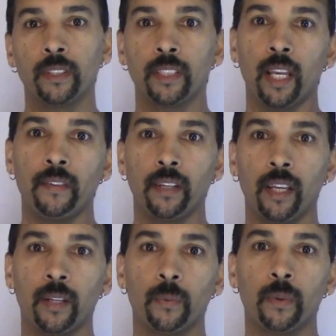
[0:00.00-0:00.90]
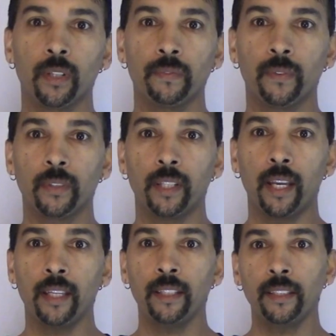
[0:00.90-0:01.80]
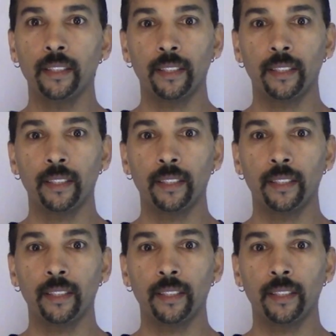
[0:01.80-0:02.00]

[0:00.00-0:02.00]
is having a wonderful day.